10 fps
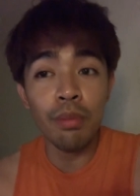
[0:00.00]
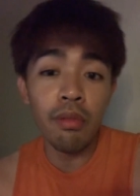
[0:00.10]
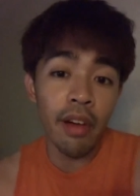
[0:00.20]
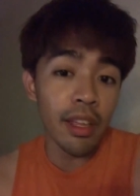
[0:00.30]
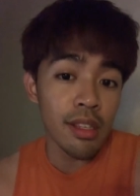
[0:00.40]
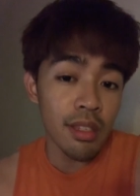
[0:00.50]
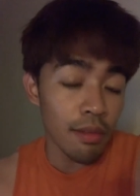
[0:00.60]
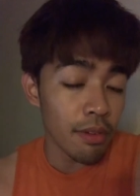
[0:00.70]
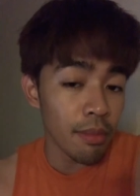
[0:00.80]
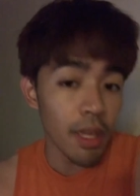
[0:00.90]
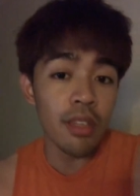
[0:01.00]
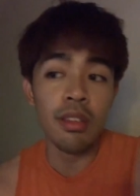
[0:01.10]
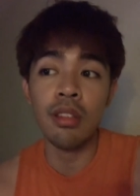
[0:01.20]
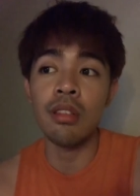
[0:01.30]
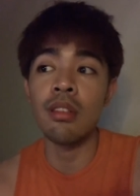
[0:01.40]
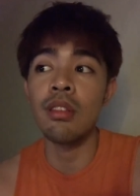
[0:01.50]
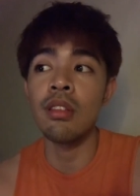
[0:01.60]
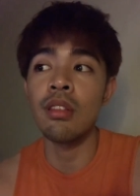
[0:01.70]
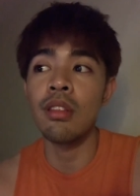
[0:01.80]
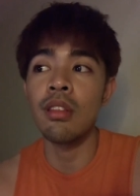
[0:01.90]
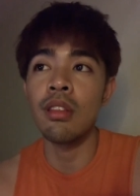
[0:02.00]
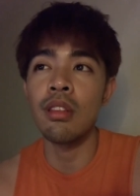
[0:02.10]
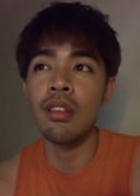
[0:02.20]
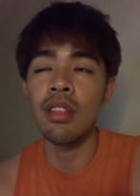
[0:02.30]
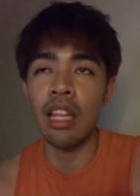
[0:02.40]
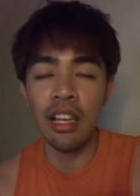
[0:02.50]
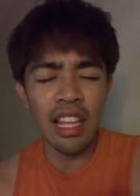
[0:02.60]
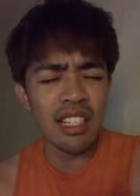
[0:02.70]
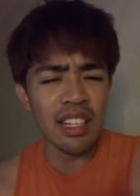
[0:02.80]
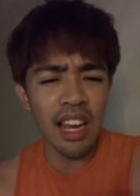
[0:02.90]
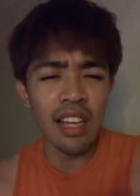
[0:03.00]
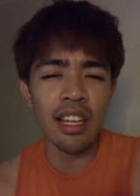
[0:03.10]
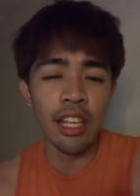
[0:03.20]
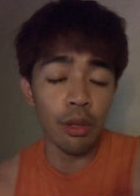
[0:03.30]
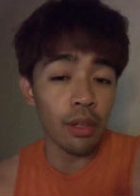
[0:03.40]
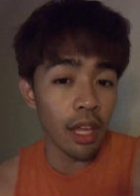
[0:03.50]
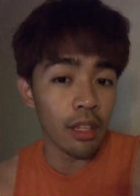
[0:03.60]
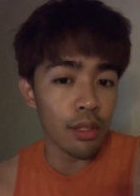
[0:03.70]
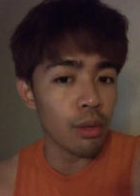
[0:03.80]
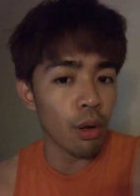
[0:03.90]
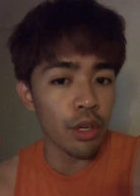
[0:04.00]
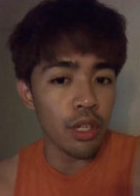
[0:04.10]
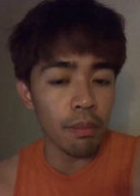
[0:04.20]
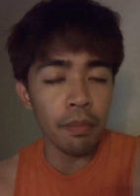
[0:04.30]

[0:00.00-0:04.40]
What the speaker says: provide this information, the less likely you'll get the scholarship.